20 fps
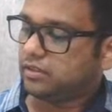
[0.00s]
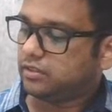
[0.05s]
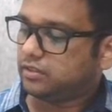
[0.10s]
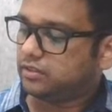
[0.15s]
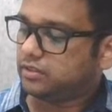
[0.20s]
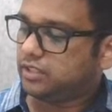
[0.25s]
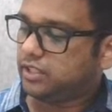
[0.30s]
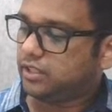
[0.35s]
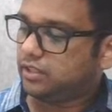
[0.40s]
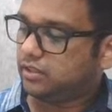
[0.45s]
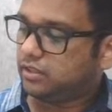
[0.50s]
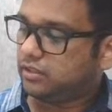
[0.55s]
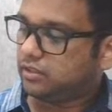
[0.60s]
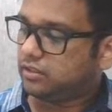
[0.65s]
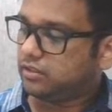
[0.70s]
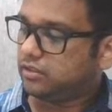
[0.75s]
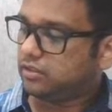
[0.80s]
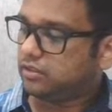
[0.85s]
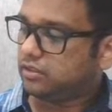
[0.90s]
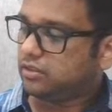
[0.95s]
See,
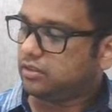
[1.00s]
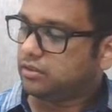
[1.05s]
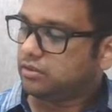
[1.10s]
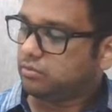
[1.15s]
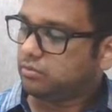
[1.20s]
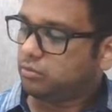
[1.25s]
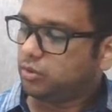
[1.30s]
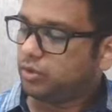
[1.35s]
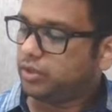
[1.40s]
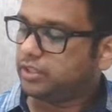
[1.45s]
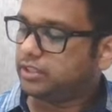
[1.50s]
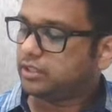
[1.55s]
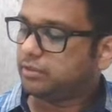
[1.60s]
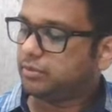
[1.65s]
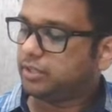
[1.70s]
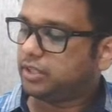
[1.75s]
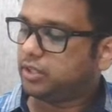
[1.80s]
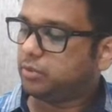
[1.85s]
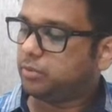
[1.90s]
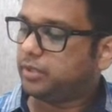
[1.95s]
mode is
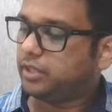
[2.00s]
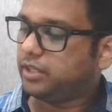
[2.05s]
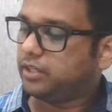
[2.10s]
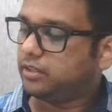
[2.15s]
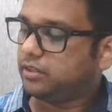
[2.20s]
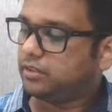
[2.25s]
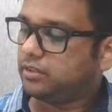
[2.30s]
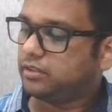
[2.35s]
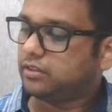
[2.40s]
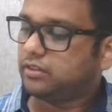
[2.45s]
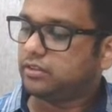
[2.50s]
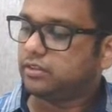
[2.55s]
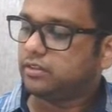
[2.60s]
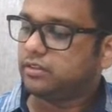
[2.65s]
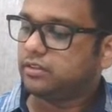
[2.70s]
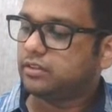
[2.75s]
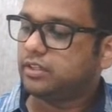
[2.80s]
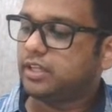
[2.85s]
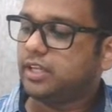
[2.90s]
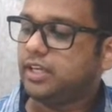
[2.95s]
coming to be
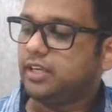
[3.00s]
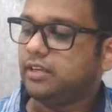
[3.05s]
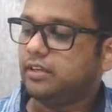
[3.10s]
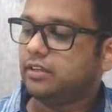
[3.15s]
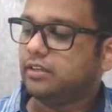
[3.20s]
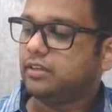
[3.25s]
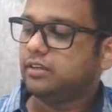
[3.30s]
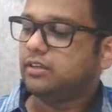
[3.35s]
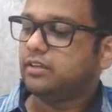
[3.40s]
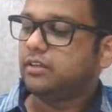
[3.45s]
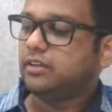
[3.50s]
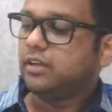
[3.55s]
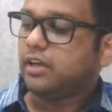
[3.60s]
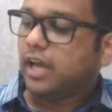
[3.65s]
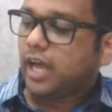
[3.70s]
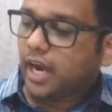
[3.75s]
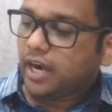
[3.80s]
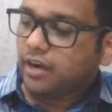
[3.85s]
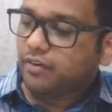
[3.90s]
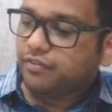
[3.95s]
3
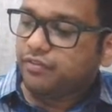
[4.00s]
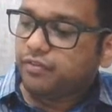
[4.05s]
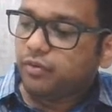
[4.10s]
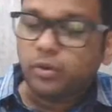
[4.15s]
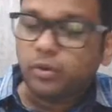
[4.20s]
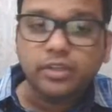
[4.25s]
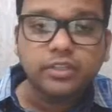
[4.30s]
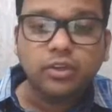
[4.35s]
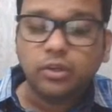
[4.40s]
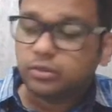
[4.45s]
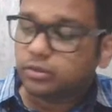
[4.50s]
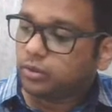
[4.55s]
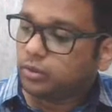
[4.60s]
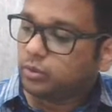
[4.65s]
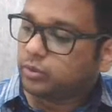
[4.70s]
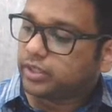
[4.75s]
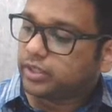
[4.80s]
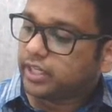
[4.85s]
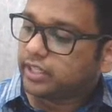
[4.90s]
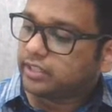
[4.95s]
and 4 is also
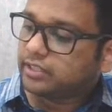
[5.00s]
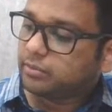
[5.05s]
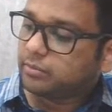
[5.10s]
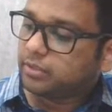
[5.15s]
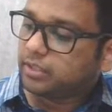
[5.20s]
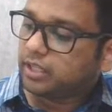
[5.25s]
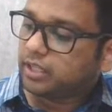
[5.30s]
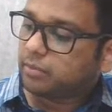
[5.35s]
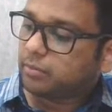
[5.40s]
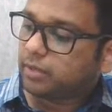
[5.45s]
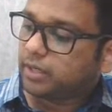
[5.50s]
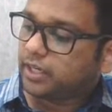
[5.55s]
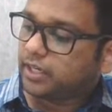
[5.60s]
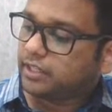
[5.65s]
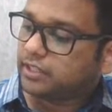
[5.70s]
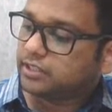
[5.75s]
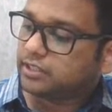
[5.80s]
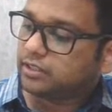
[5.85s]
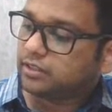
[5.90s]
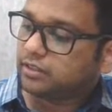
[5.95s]
looking similar, but it
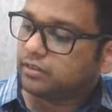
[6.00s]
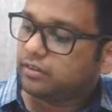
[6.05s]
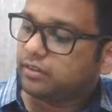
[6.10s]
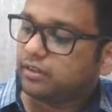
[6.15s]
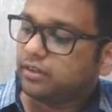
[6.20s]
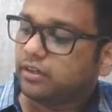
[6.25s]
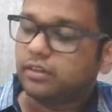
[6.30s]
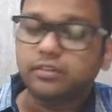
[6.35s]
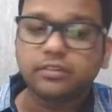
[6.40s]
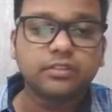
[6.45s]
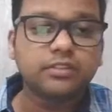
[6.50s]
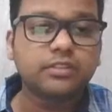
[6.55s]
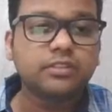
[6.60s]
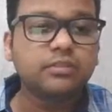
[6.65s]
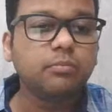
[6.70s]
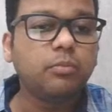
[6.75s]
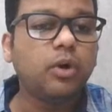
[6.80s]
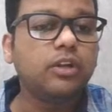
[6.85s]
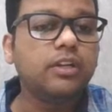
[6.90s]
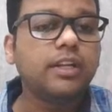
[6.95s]
is
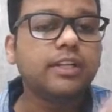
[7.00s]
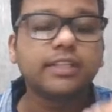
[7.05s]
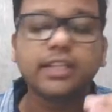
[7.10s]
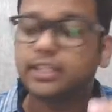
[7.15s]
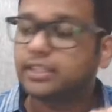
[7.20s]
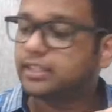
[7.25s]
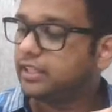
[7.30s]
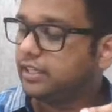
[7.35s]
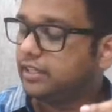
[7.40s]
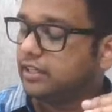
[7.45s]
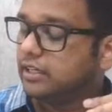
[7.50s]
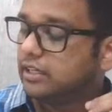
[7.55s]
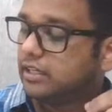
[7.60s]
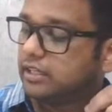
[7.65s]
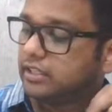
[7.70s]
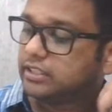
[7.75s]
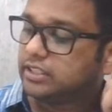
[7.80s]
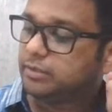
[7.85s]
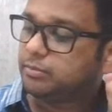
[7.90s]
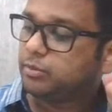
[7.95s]
smaller than 3.
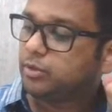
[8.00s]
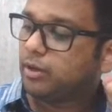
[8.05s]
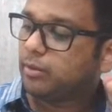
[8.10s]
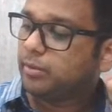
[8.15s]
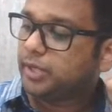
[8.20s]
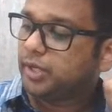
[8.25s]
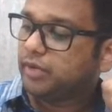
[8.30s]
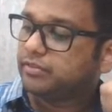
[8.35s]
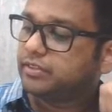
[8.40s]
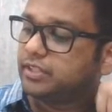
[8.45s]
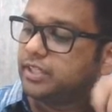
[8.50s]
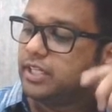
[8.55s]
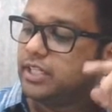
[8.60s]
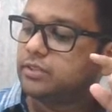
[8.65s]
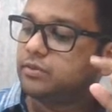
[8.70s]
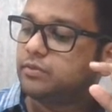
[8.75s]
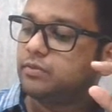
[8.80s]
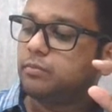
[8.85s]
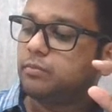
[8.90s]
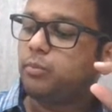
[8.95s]
See, probability of 3
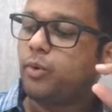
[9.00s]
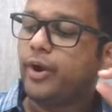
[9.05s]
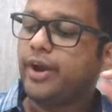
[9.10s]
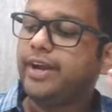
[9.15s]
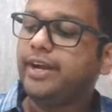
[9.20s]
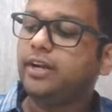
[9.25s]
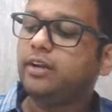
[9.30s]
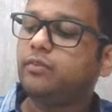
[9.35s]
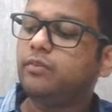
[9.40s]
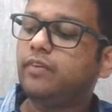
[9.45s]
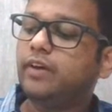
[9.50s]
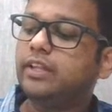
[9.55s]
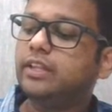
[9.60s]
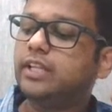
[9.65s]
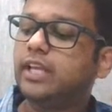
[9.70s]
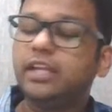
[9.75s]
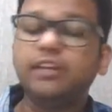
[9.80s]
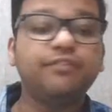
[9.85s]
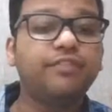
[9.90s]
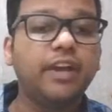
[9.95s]
is
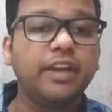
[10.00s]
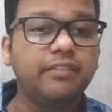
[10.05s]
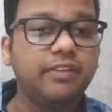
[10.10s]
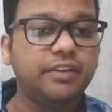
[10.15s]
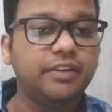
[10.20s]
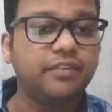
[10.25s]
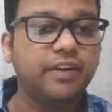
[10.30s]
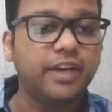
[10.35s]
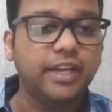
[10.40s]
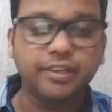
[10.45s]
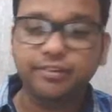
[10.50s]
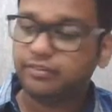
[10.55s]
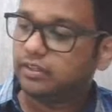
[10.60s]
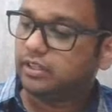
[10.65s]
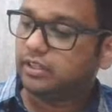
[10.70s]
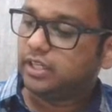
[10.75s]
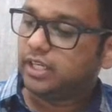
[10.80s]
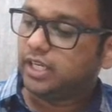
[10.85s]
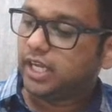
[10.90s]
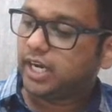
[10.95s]
0.19585
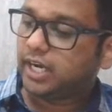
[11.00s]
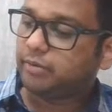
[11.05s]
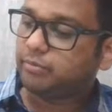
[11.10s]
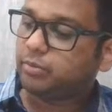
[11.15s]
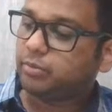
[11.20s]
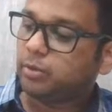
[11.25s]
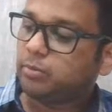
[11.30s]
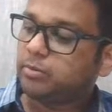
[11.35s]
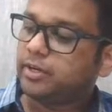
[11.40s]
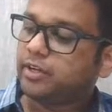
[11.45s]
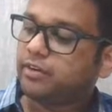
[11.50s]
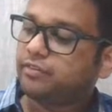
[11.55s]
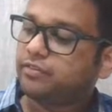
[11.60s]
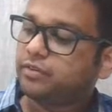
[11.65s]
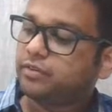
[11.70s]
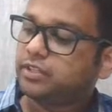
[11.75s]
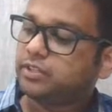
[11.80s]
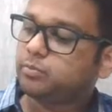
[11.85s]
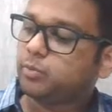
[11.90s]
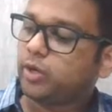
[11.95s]
and probability of
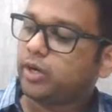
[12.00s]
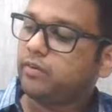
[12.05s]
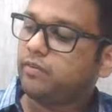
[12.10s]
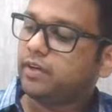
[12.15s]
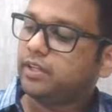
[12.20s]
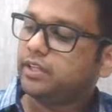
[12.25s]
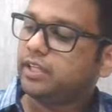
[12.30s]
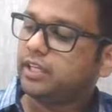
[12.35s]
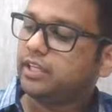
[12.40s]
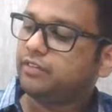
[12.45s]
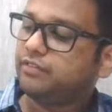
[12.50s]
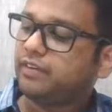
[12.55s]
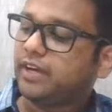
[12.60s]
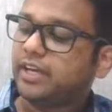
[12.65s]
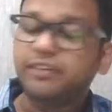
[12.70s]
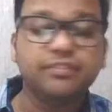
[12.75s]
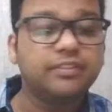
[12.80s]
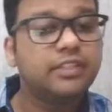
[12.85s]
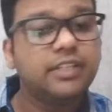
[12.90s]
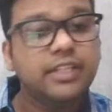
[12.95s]
4 is
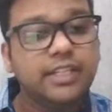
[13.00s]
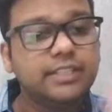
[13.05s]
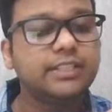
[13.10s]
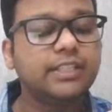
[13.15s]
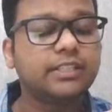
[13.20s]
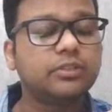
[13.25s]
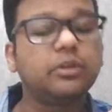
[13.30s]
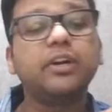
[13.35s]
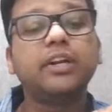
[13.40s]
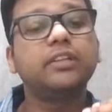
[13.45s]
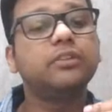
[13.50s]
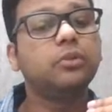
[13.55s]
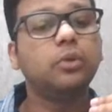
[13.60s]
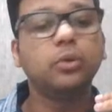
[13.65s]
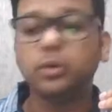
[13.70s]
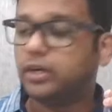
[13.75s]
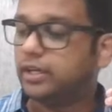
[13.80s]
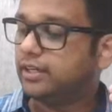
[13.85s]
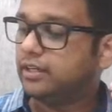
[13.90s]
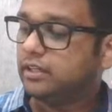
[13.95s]
0.19536, so it is
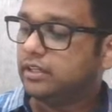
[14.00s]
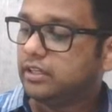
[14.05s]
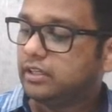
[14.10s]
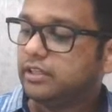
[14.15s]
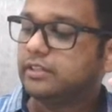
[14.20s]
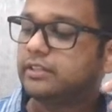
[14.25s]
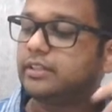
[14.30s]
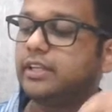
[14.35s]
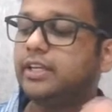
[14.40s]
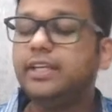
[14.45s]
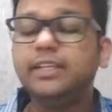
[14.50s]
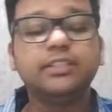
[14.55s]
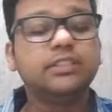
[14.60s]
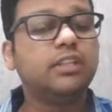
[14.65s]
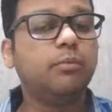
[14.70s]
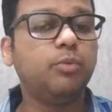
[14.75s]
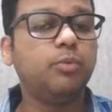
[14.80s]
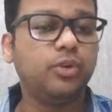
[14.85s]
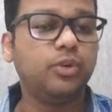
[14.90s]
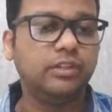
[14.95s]
lower. 3 is
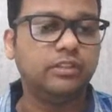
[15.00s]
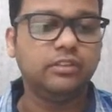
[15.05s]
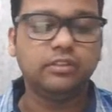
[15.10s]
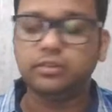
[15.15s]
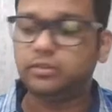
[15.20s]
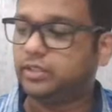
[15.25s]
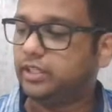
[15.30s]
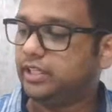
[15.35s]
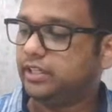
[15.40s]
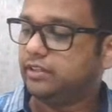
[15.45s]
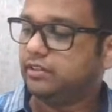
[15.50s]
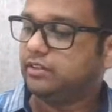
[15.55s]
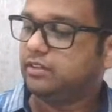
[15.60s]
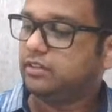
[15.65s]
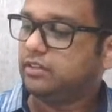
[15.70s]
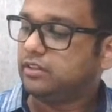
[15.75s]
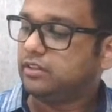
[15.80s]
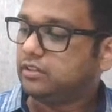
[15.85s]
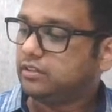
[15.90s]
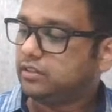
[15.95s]
the mode. Okay,
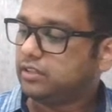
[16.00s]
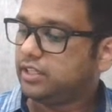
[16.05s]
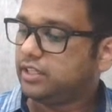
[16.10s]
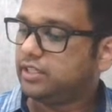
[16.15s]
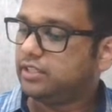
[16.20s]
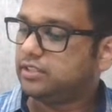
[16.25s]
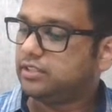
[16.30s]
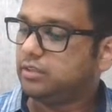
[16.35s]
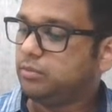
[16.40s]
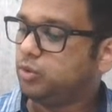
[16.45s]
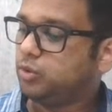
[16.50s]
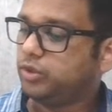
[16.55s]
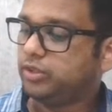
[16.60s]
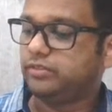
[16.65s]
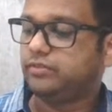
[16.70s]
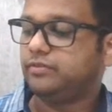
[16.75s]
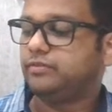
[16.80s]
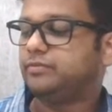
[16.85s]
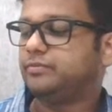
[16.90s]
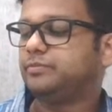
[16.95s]
3 is the mode.
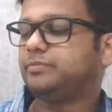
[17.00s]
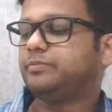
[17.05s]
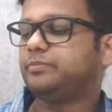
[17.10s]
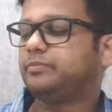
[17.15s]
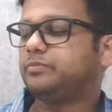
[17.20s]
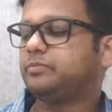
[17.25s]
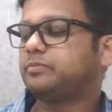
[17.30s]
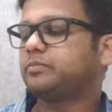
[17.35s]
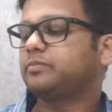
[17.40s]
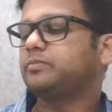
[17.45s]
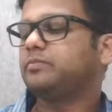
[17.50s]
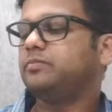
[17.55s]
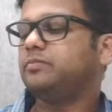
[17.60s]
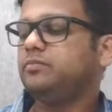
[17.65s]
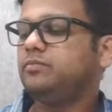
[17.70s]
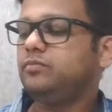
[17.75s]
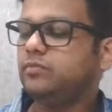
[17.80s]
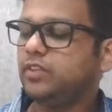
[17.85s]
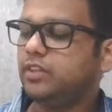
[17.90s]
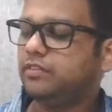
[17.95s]

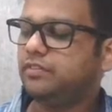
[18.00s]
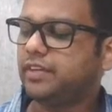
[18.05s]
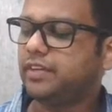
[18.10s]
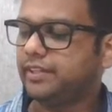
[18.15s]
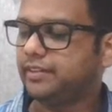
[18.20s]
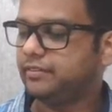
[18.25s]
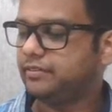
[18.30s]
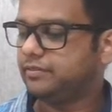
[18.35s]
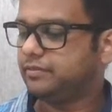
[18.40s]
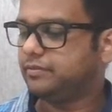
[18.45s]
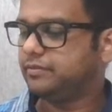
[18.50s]
Fine.